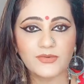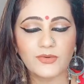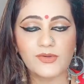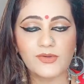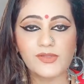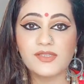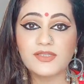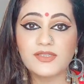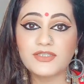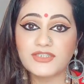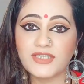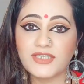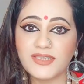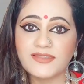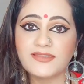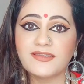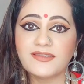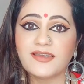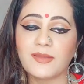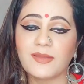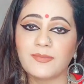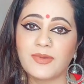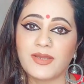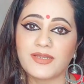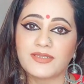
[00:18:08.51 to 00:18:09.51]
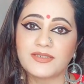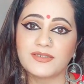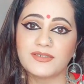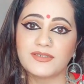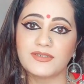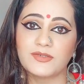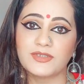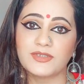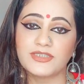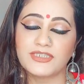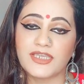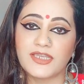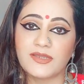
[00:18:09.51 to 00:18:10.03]
Also check the I button
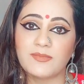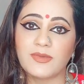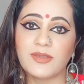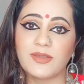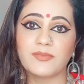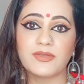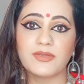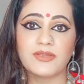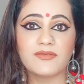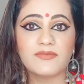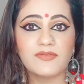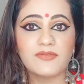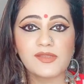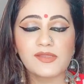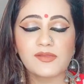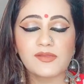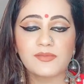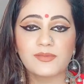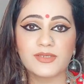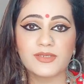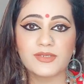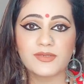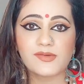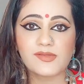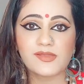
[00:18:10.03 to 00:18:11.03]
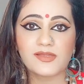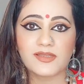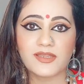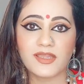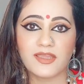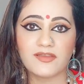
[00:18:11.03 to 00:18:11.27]
to check my previous videos that